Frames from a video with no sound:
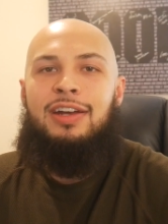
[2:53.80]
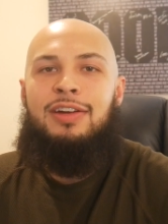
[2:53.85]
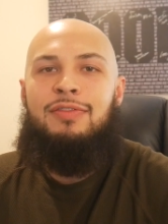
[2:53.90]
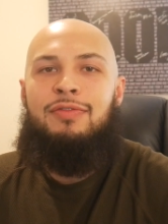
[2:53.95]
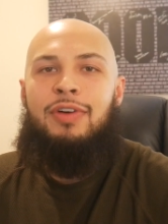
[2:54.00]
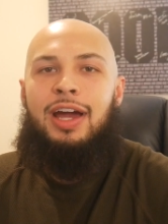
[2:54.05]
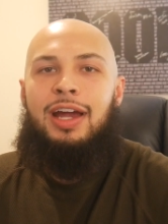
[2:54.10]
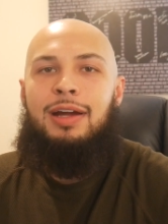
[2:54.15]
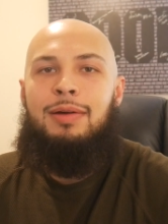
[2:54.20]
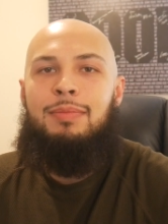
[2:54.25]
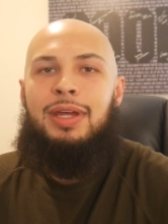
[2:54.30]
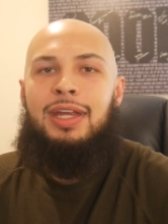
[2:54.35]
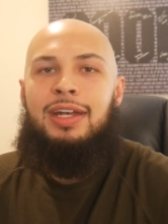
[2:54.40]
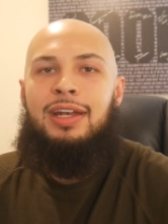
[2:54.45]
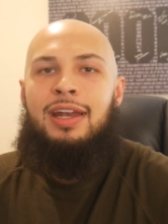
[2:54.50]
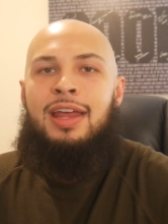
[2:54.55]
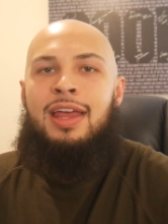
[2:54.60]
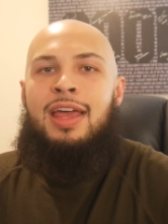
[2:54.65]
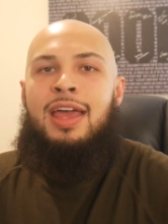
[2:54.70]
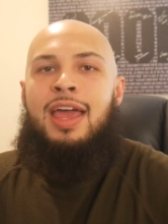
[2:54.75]

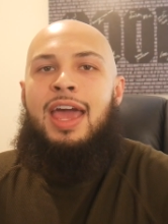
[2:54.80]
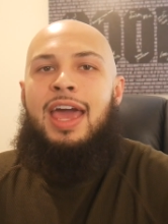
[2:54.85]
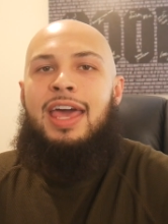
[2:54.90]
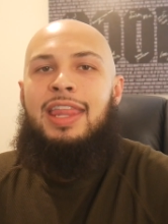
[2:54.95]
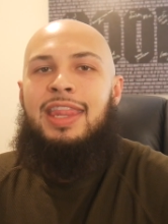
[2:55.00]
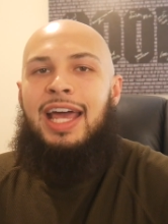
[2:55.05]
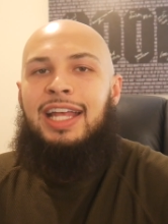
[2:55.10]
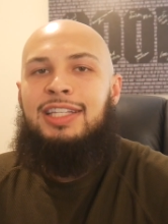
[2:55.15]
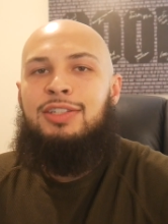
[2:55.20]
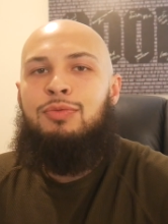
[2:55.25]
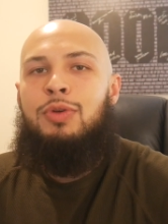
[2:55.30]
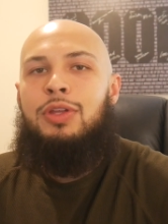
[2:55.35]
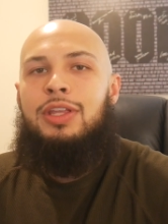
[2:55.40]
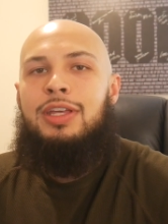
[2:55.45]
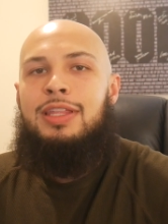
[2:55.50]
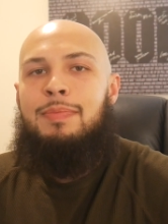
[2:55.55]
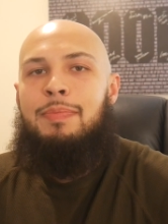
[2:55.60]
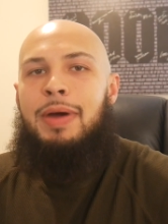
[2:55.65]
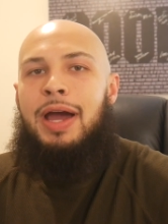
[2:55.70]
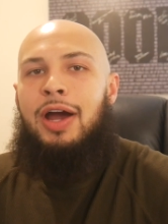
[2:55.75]
environment, and that's really
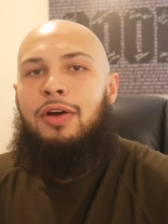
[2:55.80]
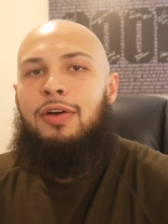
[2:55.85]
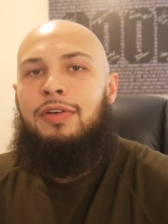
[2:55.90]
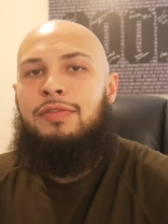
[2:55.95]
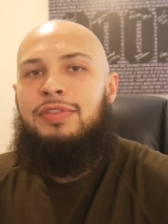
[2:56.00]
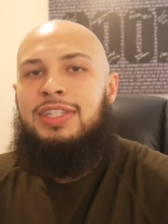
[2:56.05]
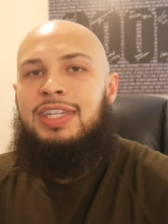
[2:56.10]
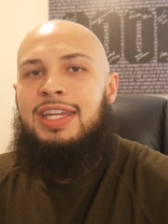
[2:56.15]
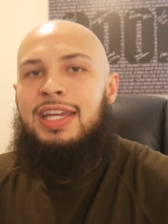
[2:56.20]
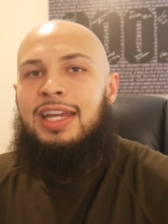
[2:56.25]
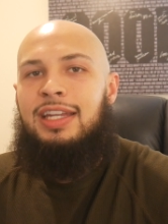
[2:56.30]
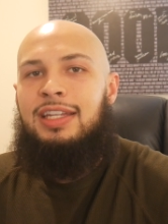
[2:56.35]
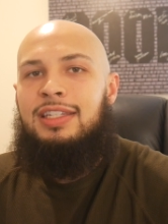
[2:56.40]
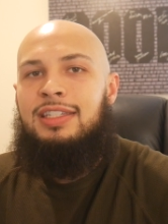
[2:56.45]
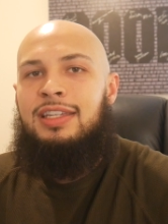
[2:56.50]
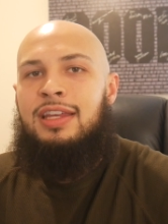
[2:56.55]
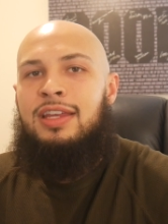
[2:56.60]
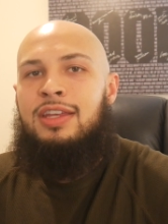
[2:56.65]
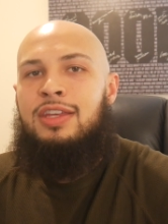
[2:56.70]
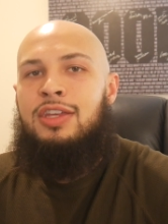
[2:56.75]
the power of
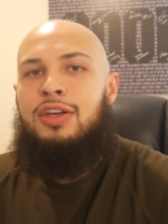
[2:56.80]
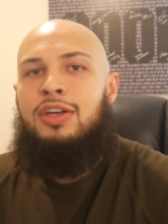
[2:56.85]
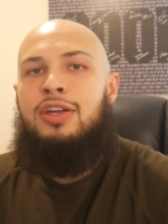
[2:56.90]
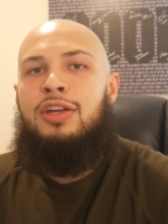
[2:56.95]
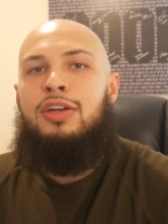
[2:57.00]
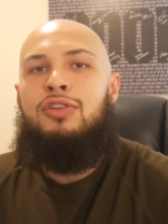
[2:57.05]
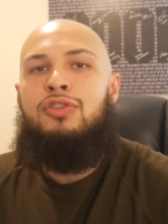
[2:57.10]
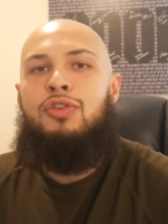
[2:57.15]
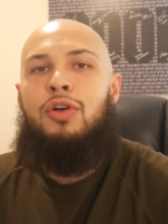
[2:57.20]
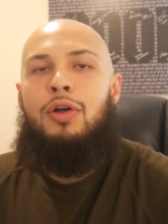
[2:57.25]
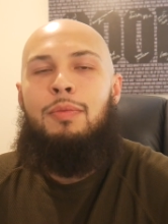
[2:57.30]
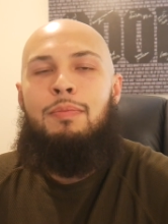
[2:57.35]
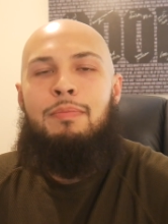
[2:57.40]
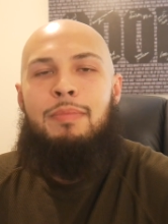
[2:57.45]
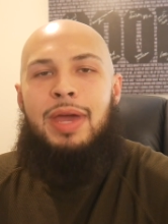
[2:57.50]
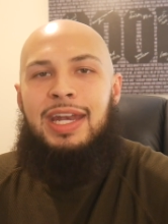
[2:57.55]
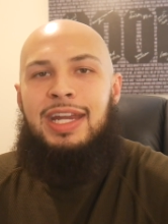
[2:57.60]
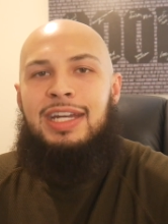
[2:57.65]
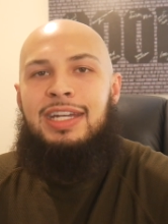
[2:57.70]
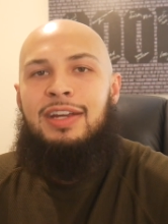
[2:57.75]
scenes. You can control
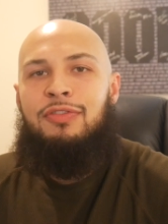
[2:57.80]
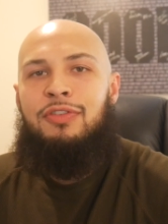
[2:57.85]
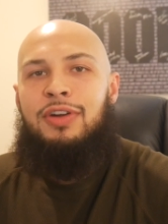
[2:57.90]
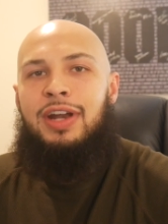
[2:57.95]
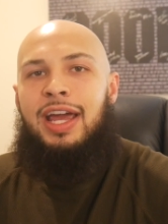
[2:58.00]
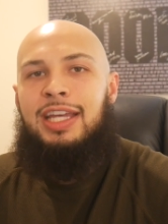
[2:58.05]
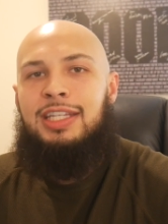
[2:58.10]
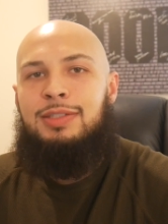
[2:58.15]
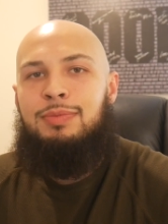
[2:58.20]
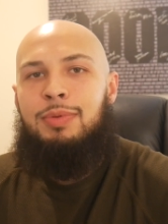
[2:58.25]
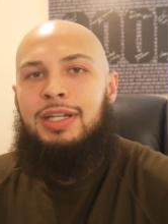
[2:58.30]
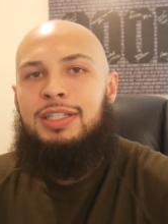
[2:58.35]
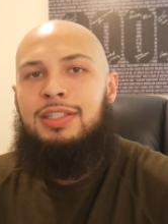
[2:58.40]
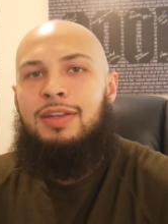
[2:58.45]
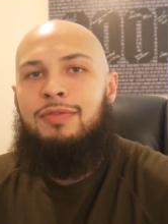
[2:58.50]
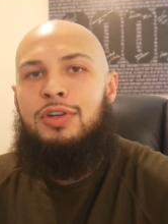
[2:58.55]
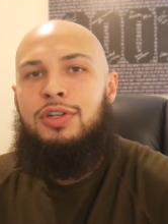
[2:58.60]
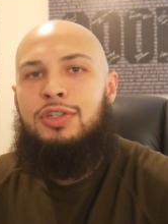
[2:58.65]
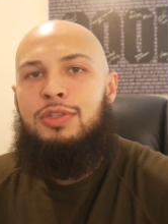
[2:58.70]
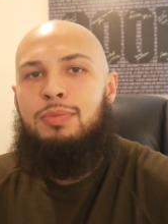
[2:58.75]
many different aspects
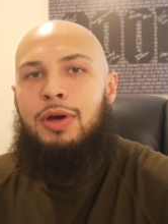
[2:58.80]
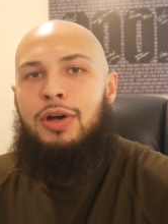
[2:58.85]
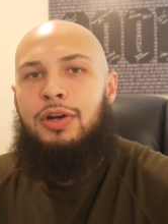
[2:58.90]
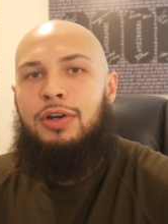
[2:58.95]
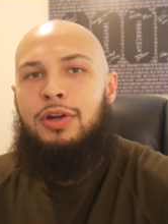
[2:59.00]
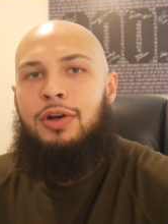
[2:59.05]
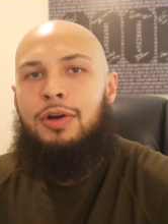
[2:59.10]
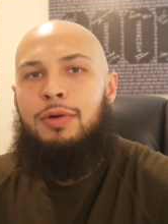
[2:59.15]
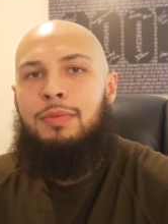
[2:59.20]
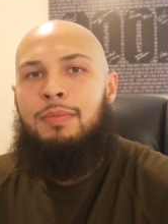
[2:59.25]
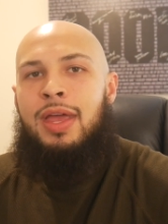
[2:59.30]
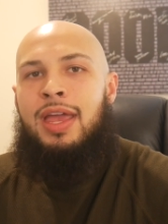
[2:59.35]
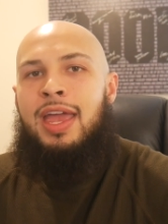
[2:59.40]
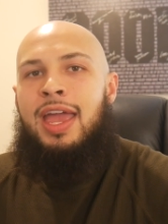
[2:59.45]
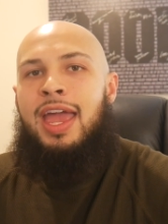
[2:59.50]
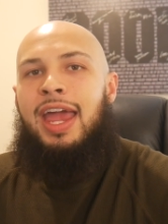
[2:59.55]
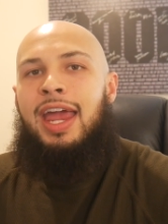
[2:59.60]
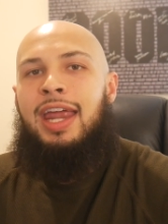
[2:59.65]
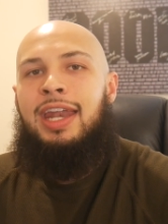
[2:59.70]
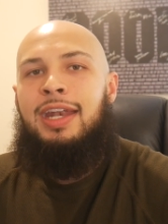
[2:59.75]
of your smart home
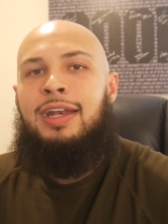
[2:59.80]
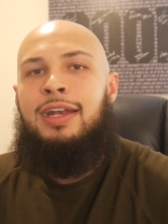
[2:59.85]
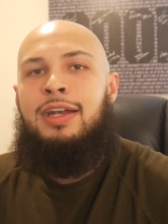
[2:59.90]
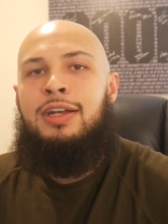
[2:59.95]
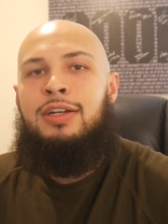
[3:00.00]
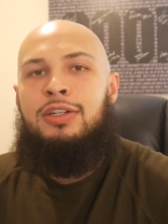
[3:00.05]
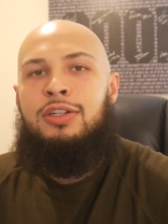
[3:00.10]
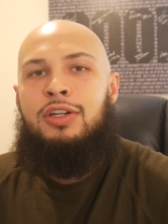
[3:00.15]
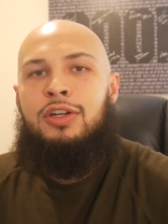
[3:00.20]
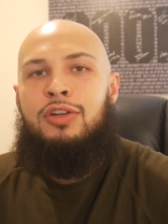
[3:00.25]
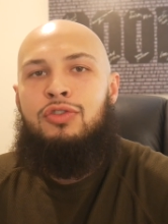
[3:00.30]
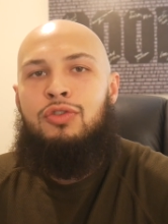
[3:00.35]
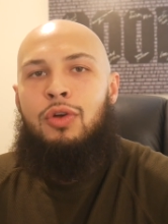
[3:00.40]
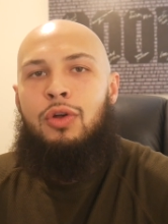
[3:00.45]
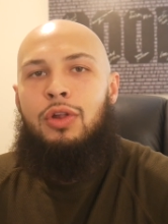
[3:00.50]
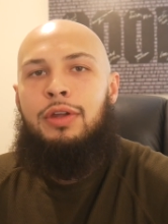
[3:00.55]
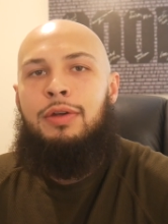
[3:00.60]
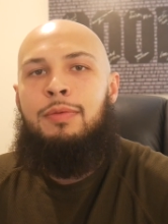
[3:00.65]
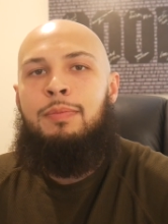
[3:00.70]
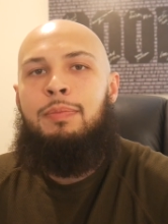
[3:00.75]
and
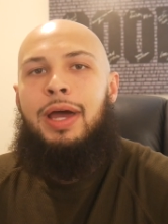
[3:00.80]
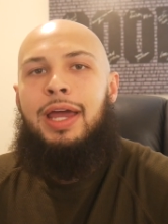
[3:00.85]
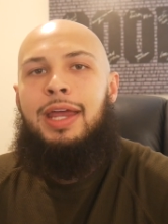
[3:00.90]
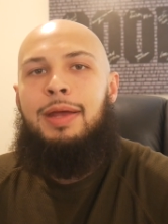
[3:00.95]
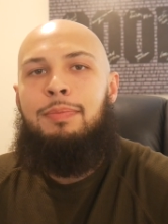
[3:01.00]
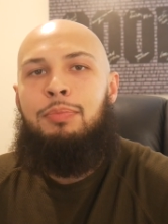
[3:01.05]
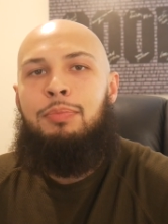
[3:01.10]
control it by a